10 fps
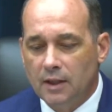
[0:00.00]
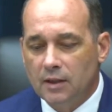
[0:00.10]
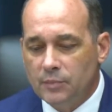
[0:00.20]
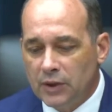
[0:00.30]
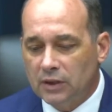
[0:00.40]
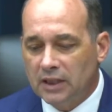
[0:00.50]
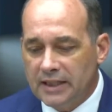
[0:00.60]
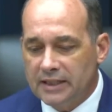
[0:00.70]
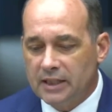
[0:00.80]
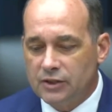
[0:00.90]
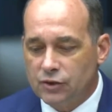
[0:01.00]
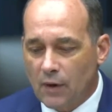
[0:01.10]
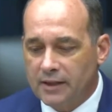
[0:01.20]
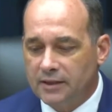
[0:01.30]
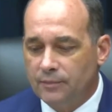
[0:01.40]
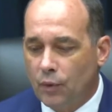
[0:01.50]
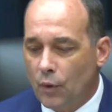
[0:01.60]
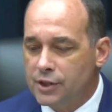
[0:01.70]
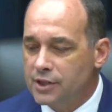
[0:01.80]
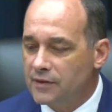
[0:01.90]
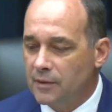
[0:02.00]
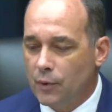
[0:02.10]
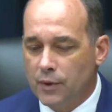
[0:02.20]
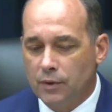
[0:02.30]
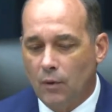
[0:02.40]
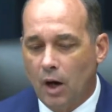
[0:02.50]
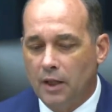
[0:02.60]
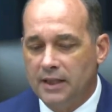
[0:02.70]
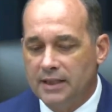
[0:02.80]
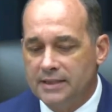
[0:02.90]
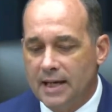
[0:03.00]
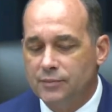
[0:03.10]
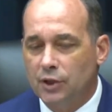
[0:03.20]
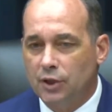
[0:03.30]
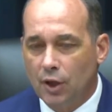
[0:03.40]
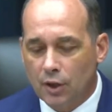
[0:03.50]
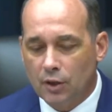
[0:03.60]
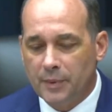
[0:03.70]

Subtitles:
Bill Clinton constructed portions of the border wall in an attempt to curb